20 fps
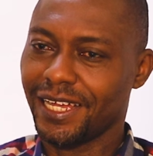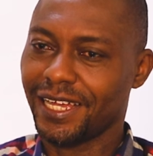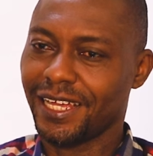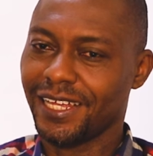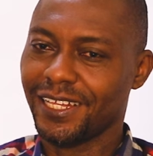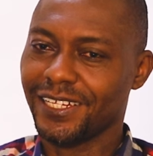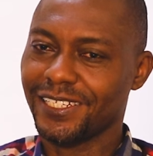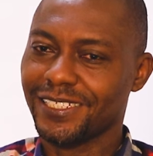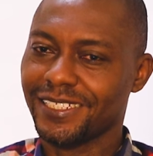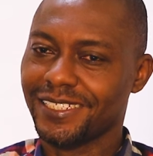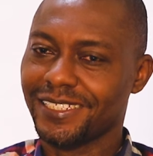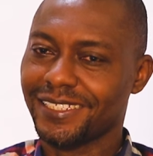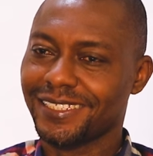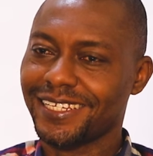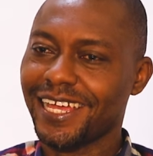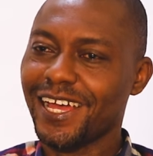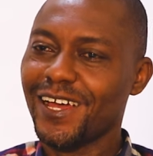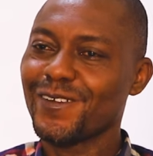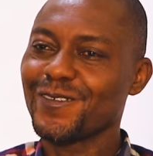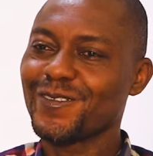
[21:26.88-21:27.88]
And
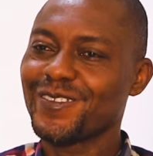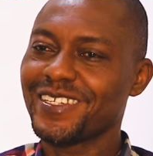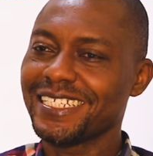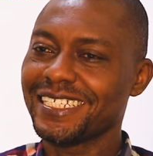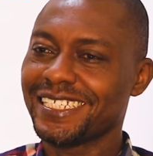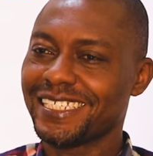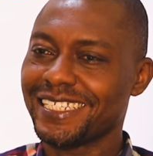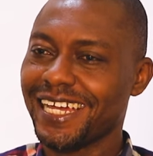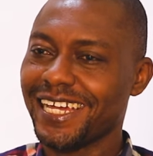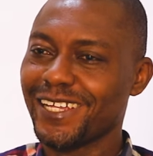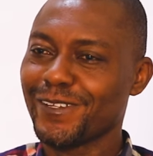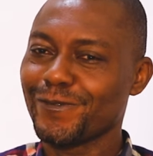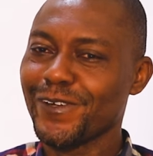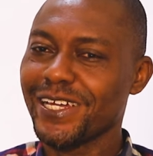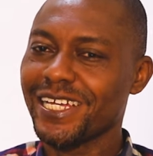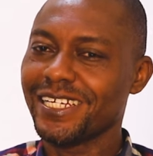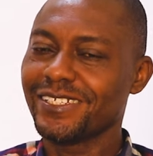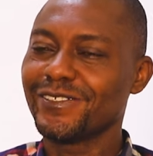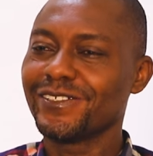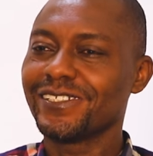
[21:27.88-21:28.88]
down this side,
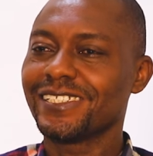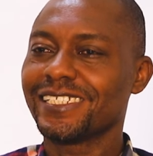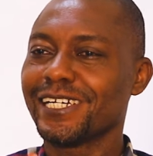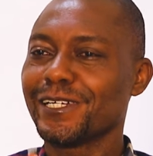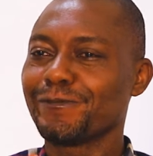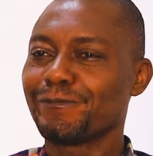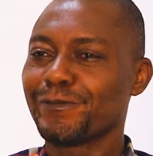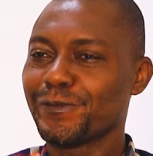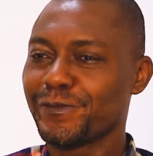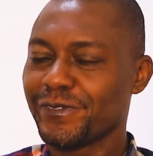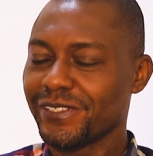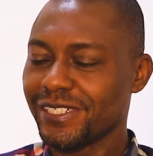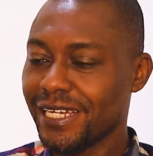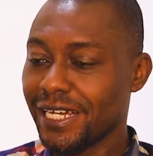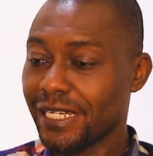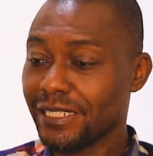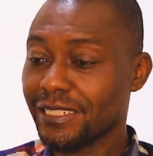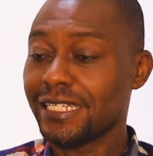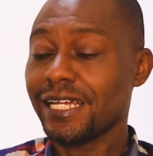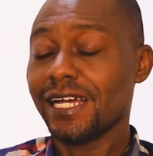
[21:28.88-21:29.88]
when you tell people
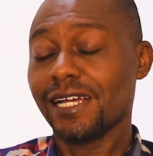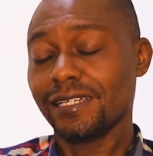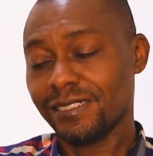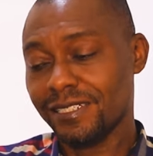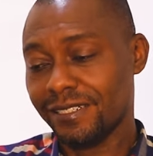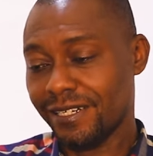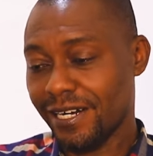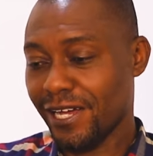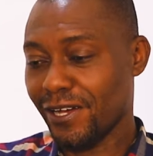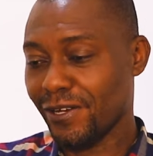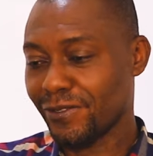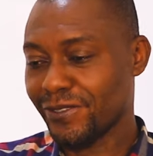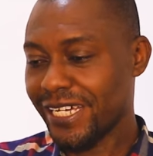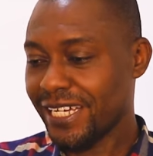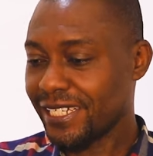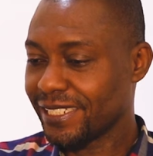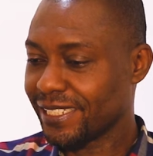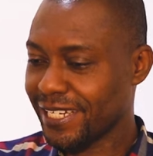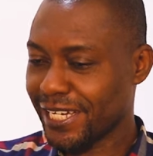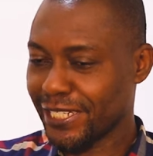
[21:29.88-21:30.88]
that crowd
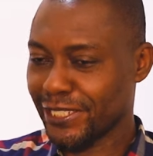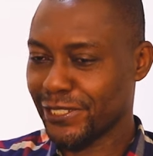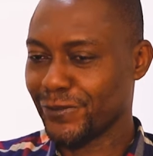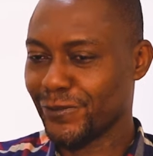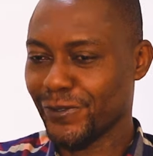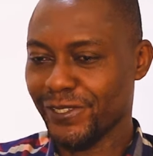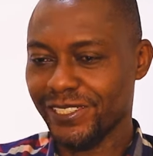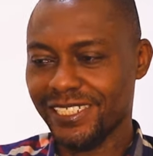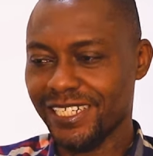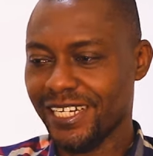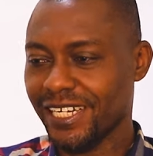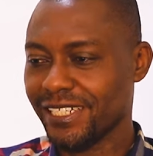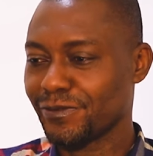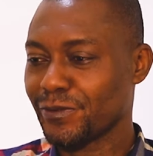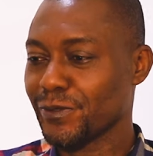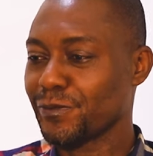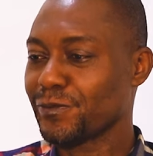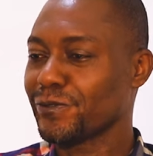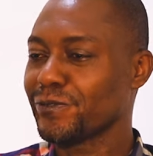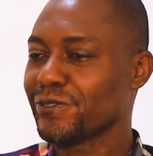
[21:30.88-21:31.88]
entered the water,
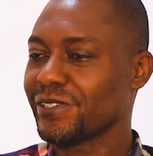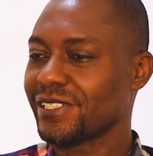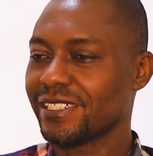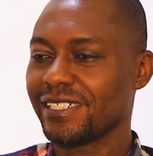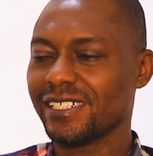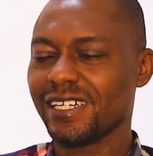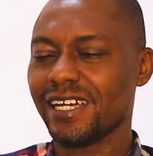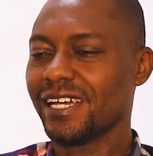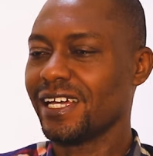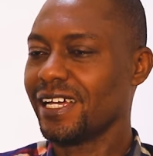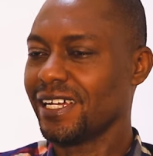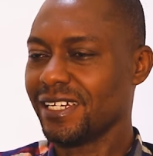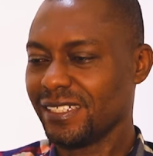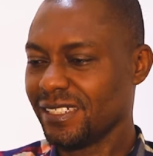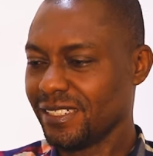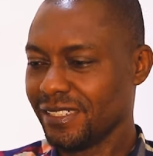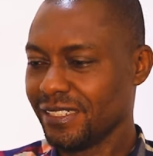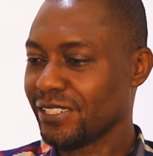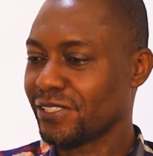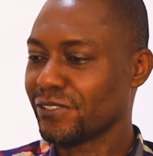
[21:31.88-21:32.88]
people will say,
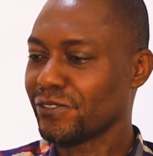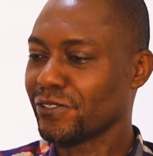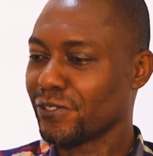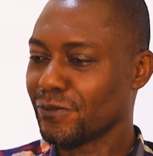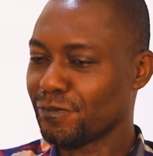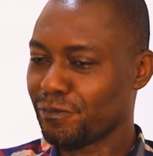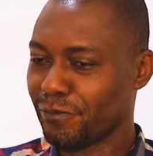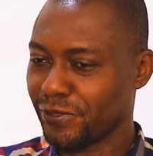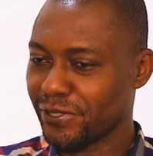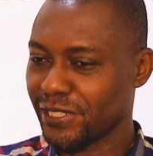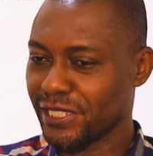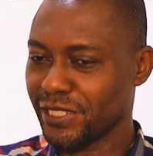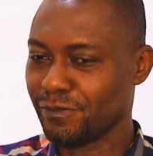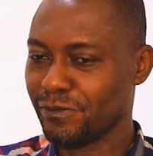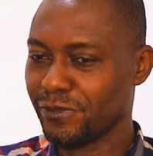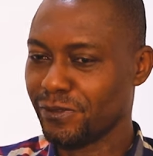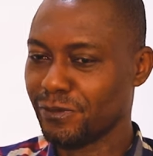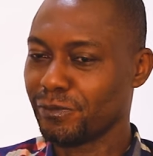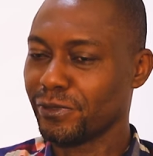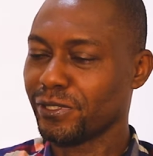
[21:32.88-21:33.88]
it's not
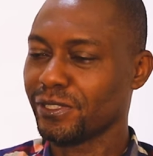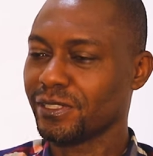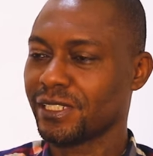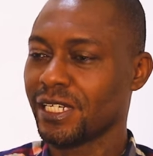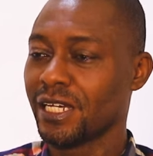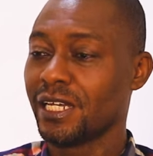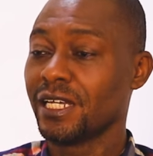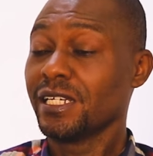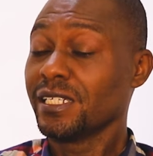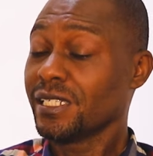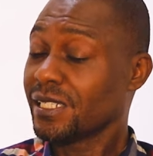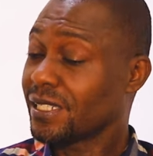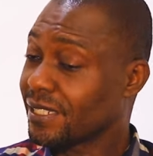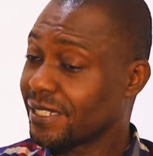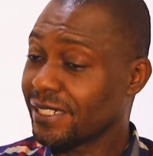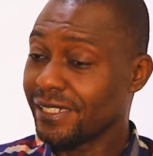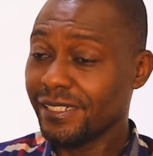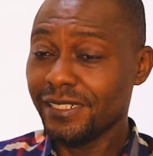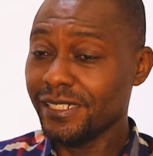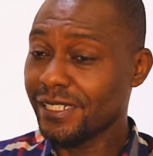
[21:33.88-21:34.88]
possible. But
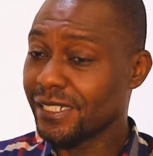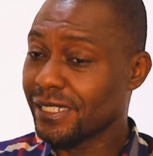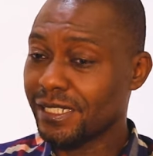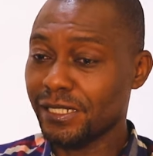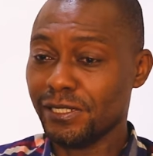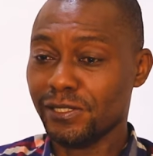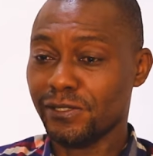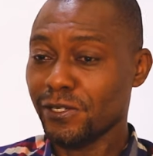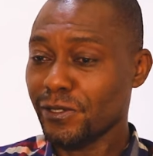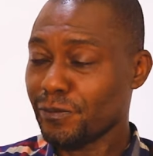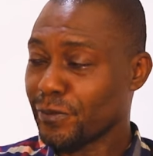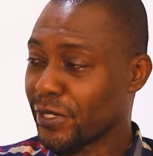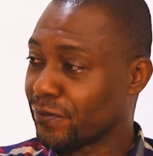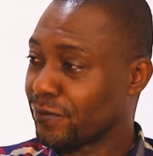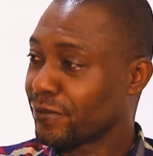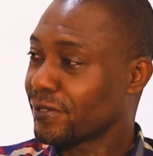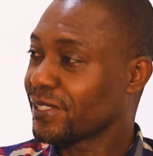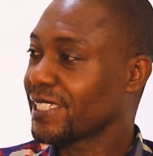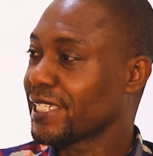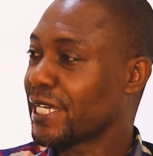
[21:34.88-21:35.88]
seeing it is not my
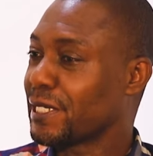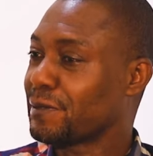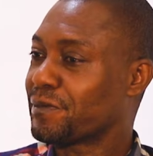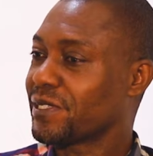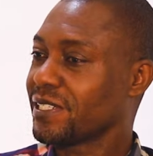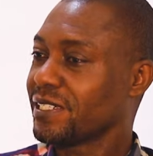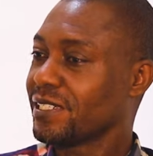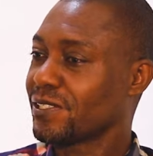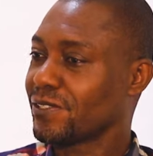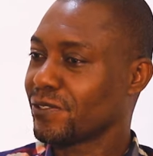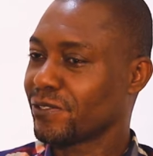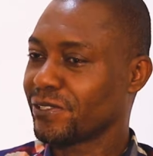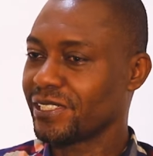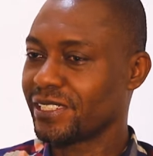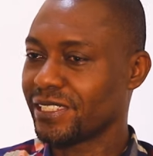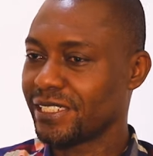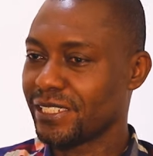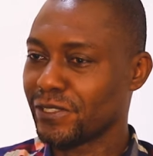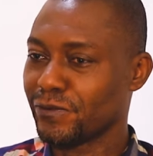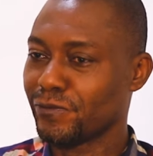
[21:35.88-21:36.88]
first time seeing
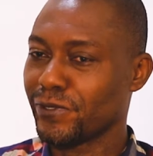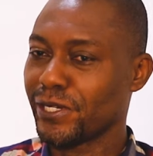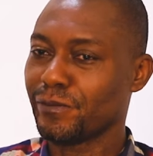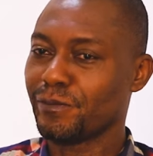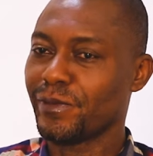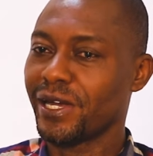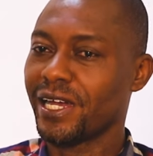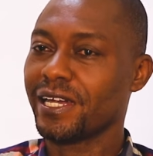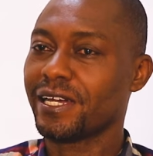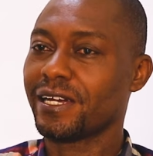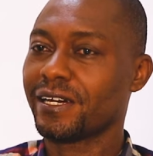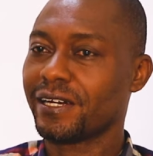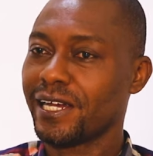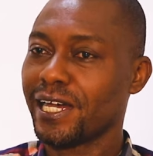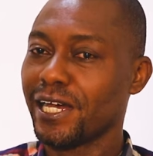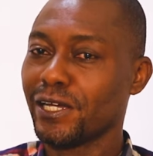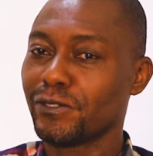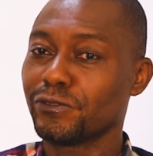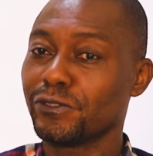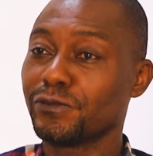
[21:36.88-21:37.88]
such thing, whereby
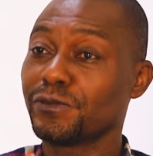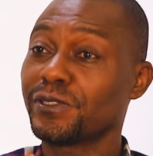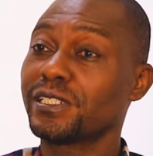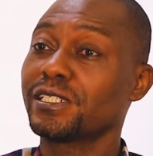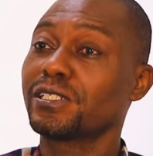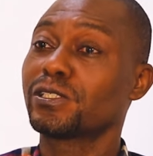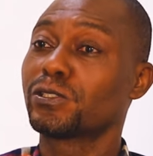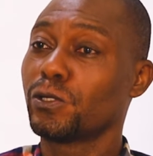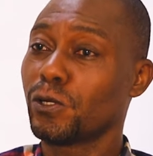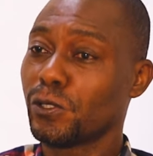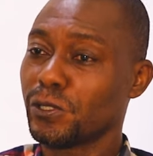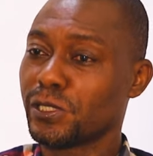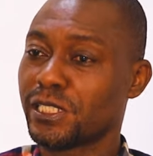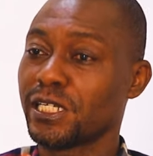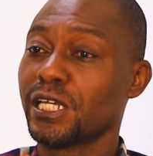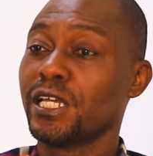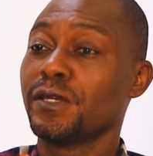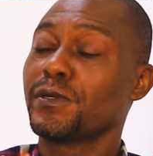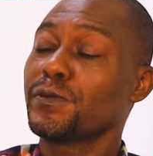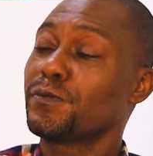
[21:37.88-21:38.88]
crowd, you see
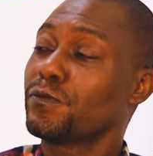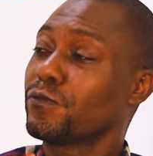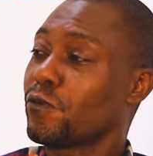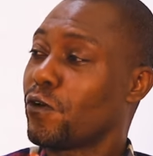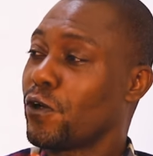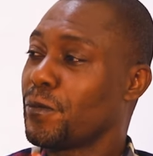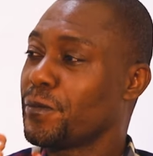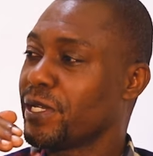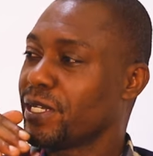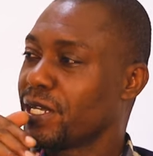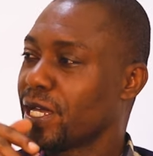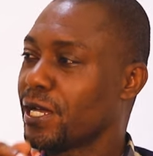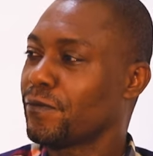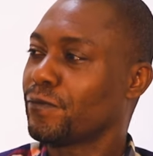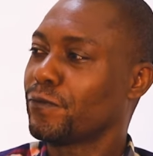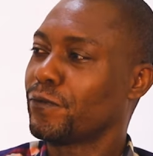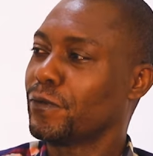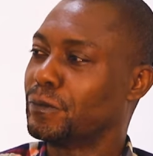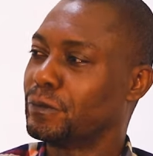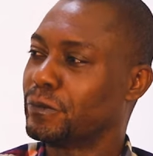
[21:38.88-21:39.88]
dust, people coming
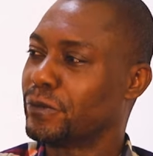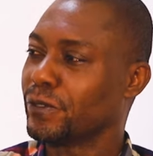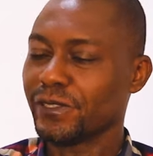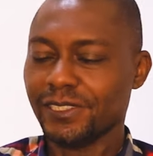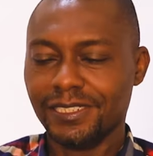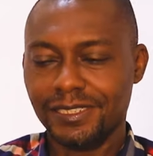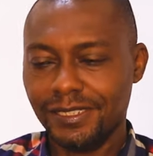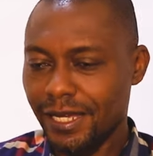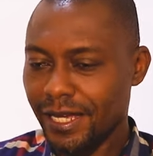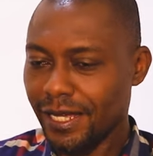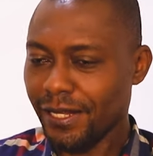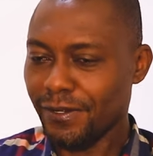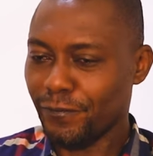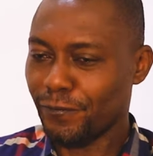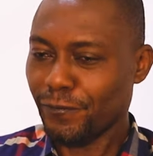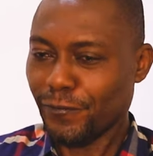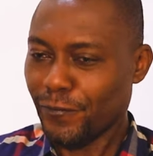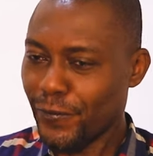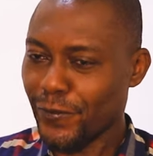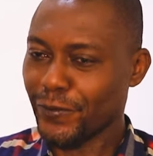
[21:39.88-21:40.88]
out from dust,
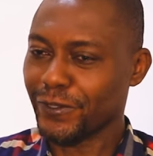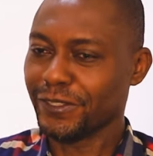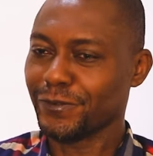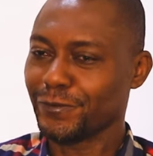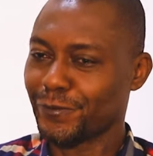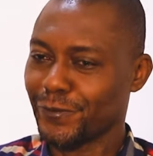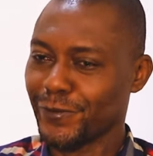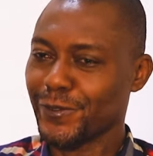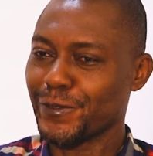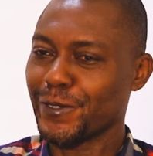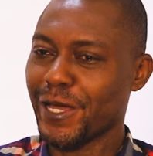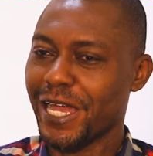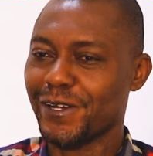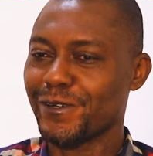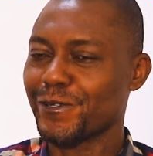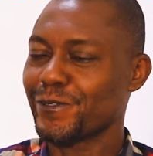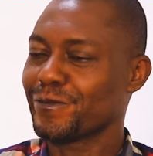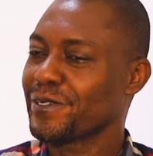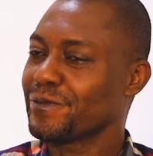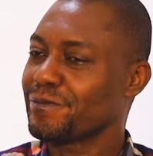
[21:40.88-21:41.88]
fun. I
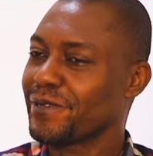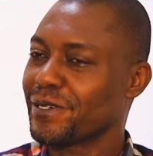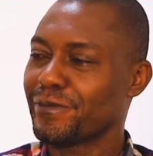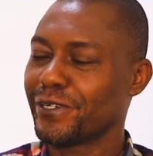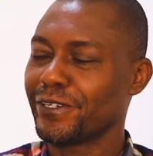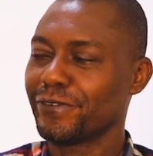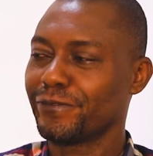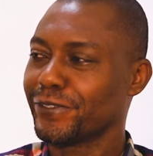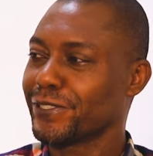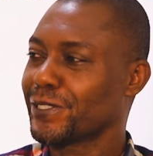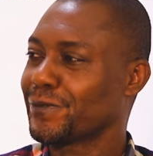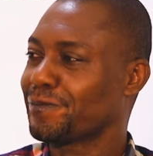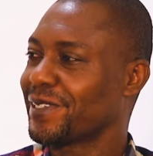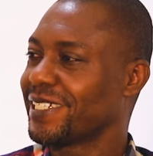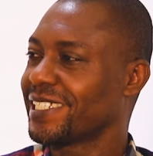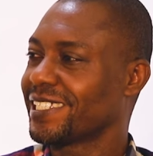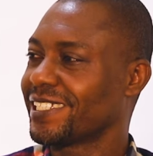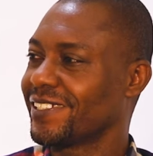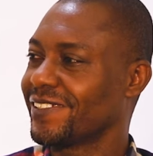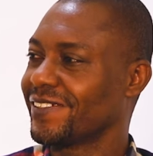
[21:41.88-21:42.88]
could remember my first
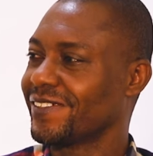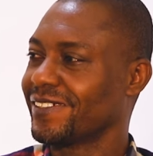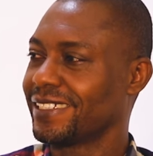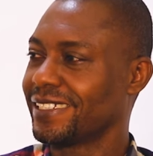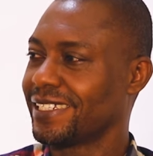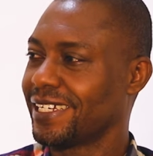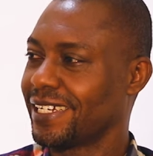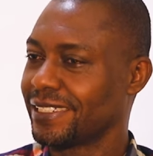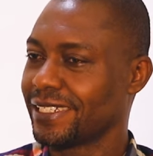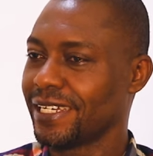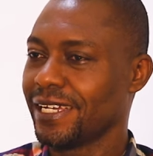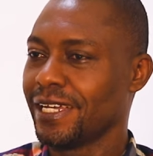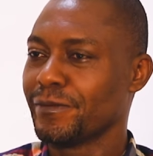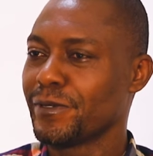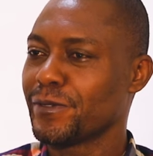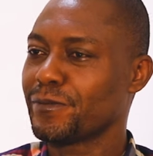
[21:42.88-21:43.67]
painting of that.